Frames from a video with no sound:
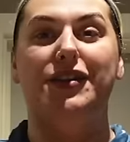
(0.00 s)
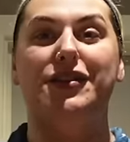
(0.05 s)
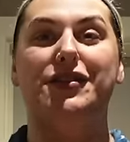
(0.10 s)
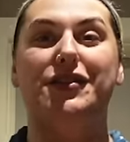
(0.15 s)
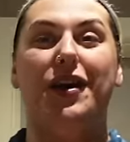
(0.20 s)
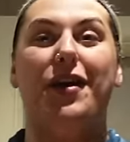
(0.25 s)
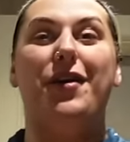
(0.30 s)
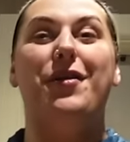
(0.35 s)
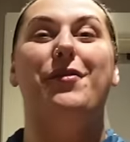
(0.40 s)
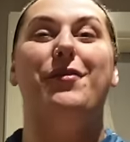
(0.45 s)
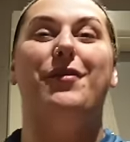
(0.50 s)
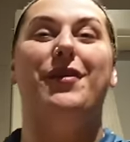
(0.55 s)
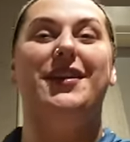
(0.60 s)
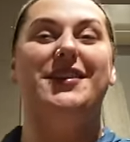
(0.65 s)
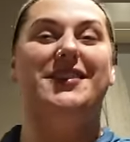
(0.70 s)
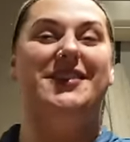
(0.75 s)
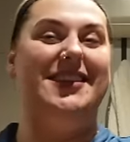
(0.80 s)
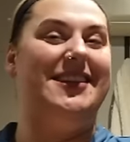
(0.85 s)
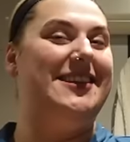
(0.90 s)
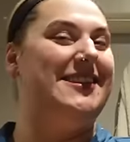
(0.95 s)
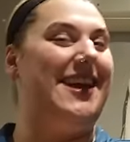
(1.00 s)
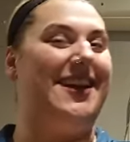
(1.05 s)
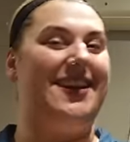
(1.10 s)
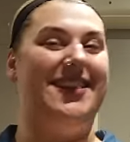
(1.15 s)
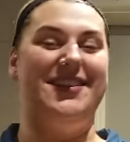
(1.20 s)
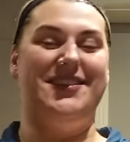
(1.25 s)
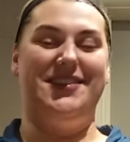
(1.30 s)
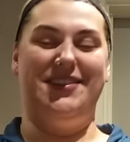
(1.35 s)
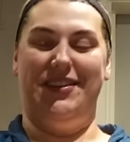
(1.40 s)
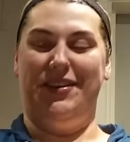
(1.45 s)
So she decided
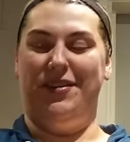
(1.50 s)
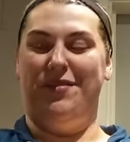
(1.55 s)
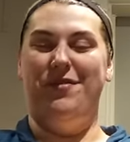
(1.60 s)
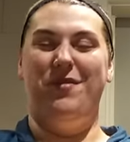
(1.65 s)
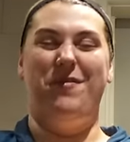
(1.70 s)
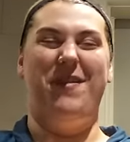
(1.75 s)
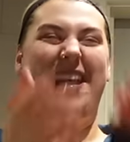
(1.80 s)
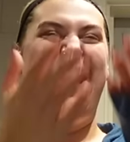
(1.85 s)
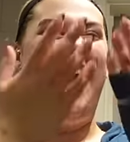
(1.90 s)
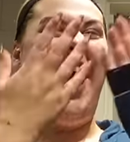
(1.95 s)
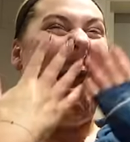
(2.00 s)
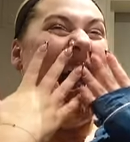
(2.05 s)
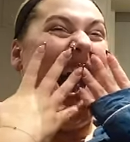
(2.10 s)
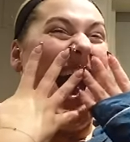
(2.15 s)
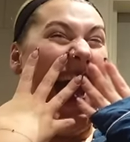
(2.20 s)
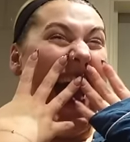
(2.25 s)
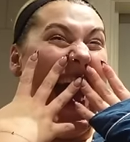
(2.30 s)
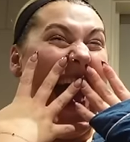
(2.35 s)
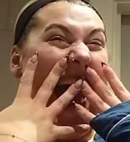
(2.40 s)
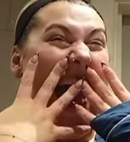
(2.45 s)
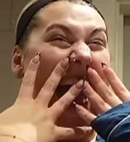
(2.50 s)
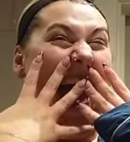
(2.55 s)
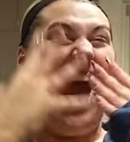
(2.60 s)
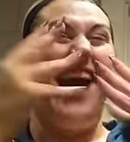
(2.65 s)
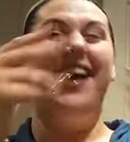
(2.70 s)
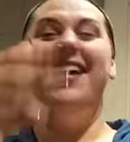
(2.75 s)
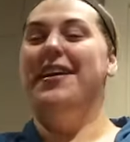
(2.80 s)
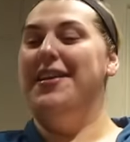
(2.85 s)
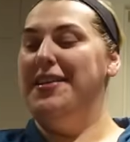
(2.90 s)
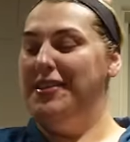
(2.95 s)
that she's going to come with me.
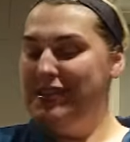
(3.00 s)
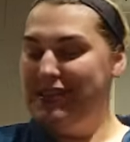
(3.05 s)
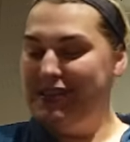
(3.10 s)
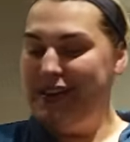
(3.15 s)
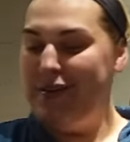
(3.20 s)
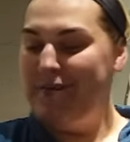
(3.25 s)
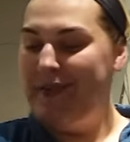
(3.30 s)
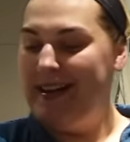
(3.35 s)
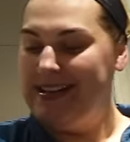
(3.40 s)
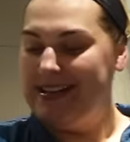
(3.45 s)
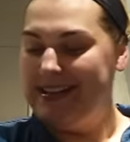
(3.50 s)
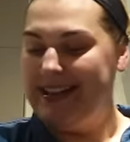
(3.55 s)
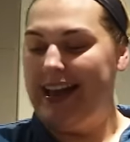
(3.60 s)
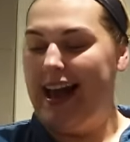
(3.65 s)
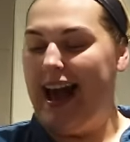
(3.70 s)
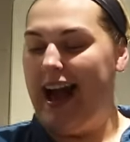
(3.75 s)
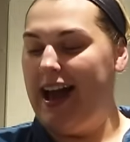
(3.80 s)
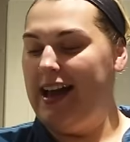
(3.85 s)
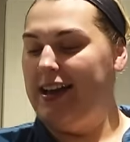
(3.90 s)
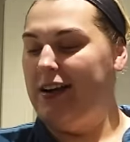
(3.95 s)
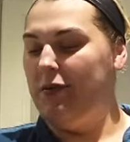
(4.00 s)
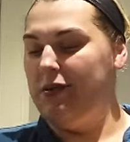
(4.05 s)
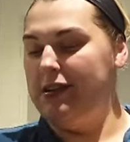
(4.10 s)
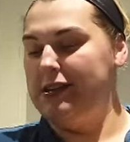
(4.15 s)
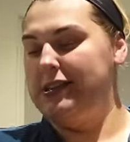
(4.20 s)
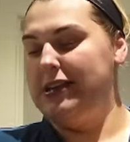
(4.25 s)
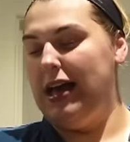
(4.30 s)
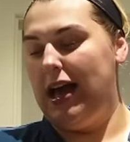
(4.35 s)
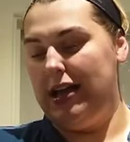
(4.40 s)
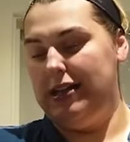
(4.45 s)
So basically, I go on
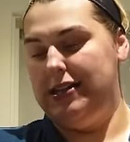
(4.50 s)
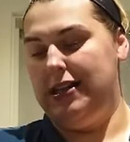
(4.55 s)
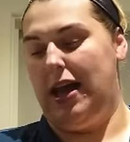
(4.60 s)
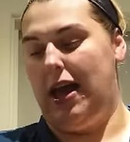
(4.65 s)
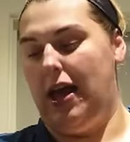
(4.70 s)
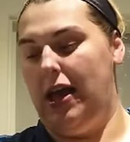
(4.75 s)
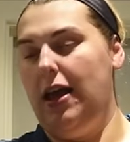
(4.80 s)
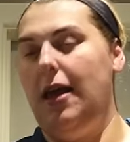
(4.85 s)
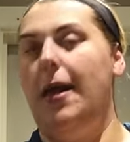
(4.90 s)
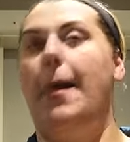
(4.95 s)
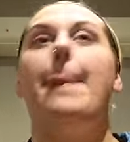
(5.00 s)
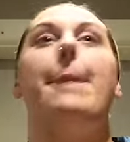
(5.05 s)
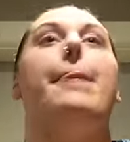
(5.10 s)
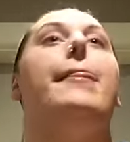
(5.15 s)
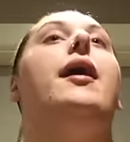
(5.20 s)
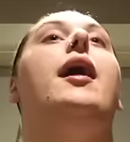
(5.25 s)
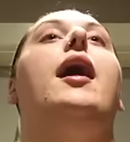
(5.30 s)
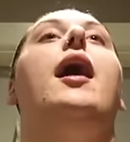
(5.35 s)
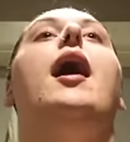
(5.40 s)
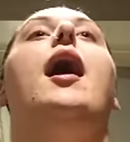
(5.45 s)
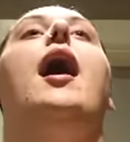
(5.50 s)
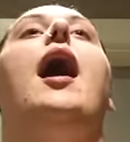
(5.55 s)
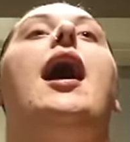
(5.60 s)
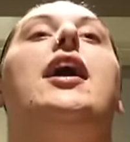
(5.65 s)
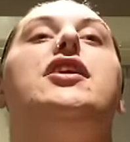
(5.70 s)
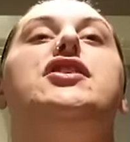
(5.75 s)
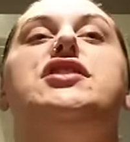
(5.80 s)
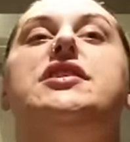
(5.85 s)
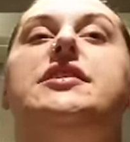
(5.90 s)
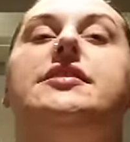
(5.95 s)
Saturday,
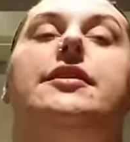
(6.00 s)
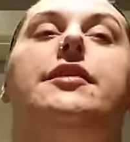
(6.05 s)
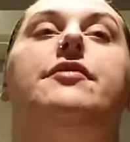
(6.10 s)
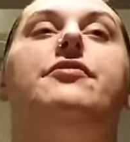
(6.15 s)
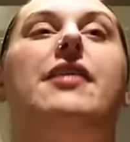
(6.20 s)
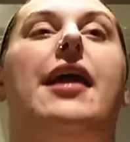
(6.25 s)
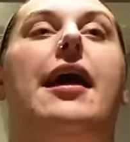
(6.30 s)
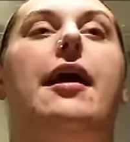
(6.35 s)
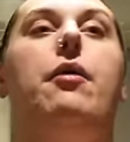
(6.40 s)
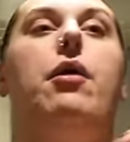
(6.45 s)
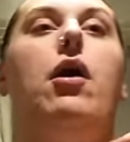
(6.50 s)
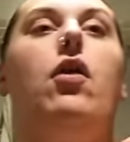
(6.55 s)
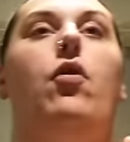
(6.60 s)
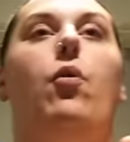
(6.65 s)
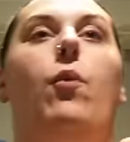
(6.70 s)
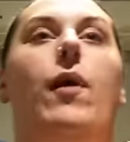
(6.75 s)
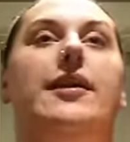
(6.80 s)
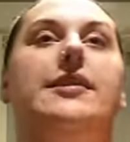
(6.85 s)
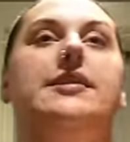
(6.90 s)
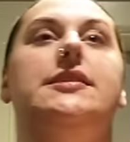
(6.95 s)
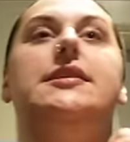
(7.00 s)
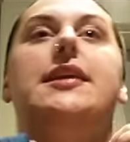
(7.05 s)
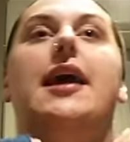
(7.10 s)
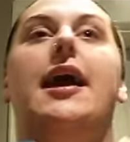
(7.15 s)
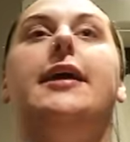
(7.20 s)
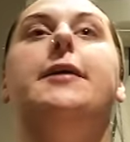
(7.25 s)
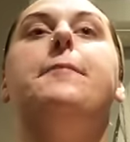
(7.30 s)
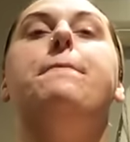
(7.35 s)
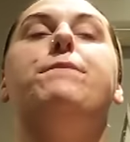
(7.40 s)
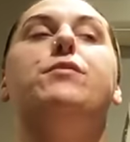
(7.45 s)
and she's going to fly out on the
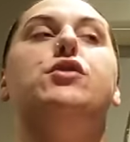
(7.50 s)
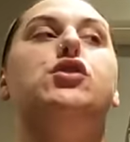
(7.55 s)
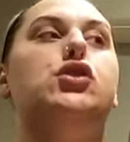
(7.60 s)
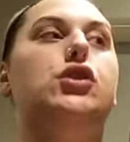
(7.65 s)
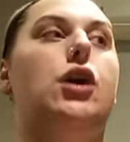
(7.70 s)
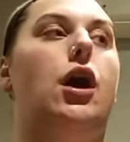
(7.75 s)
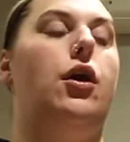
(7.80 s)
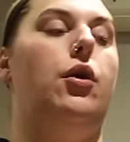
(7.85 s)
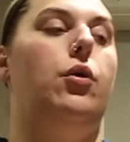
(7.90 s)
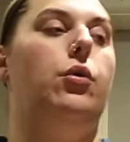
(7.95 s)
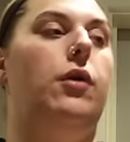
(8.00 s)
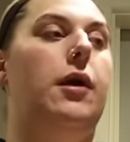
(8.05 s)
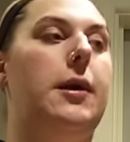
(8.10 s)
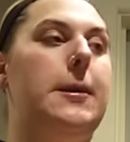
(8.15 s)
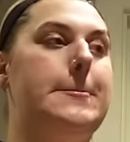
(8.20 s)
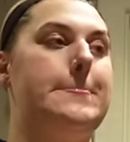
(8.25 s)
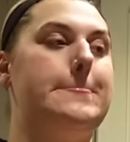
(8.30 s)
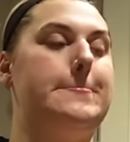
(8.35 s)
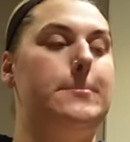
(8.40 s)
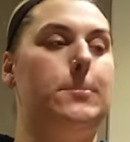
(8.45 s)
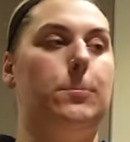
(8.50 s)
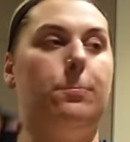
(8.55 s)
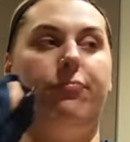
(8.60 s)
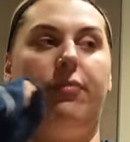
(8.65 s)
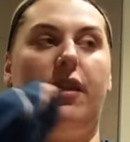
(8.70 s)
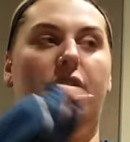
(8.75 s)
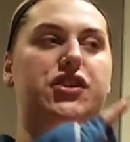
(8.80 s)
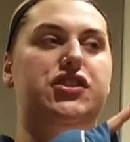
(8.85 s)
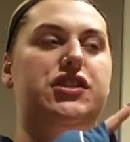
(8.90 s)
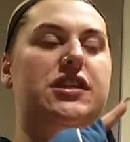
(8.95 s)
Wednesday. So
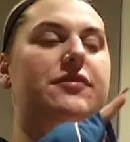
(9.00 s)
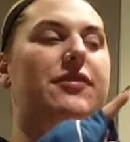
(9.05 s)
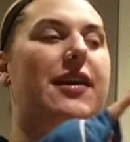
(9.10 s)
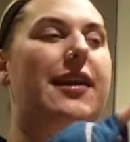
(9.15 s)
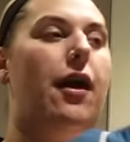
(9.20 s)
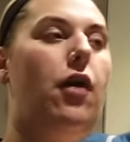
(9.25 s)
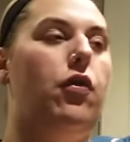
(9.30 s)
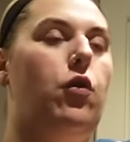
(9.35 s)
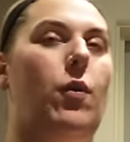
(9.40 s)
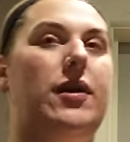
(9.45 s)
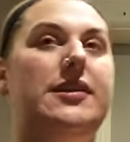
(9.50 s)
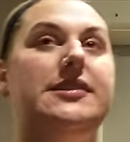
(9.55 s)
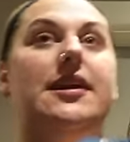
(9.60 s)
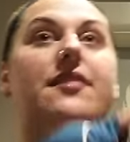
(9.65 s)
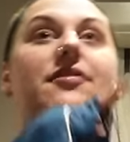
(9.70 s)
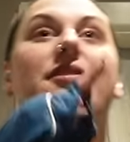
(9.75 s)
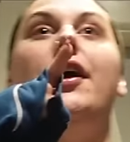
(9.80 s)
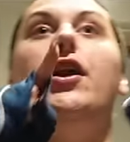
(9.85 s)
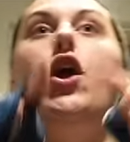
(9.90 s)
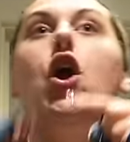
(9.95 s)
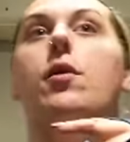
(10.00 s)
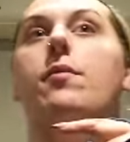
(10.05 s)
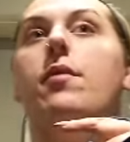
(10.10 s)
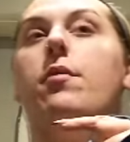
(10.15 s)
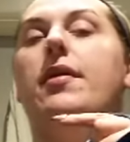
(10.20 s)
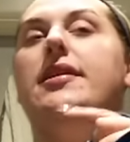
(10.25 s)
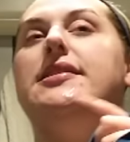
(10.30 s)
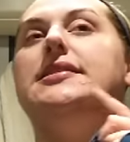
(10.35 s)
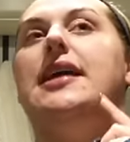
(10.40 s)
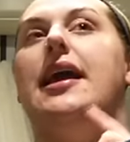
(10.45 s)
she's flying out on the Wednesday, flying home on
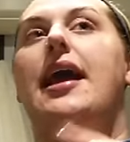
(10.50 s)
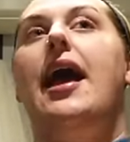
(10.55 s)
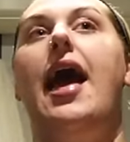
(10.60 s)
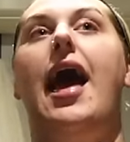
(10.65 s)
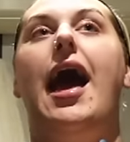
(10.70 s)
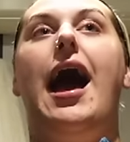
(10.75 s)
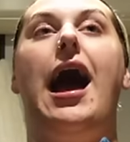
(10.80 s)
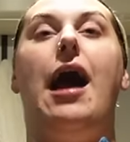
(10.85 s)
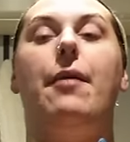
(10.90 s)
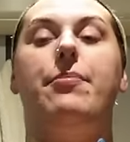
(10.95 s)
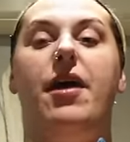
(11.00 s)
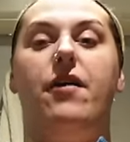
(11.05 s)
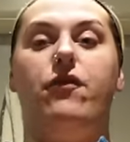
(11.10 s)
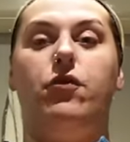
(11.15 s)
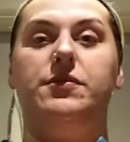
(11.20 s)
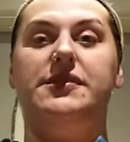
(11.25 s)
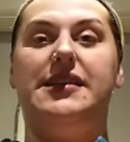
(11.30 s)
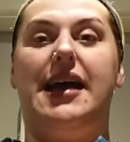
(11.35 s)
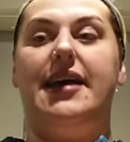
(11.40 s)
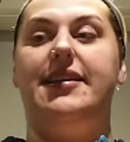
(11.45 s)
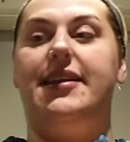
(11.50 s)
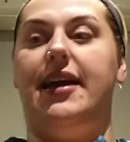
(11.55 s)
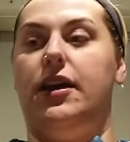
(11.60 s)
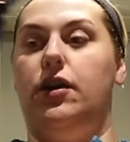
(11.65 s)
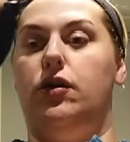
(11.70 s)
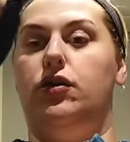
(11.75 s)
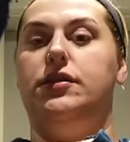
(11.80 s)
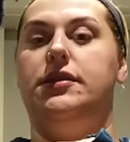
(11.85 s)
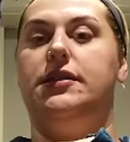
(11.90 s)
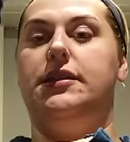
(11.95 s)
Wednesday. I'm there from
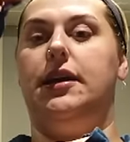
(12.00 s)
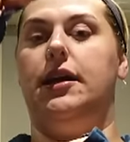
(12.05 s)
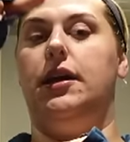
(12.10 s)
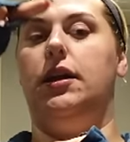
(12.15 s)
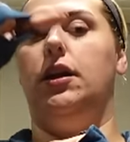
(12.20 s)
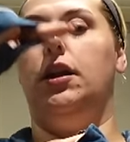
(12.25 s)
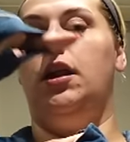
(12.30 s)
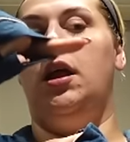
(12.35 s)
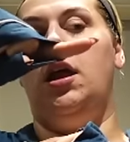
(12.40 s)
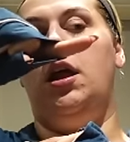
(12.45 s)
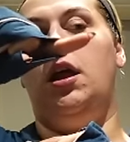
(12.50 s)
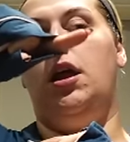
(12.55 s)
Saturday until...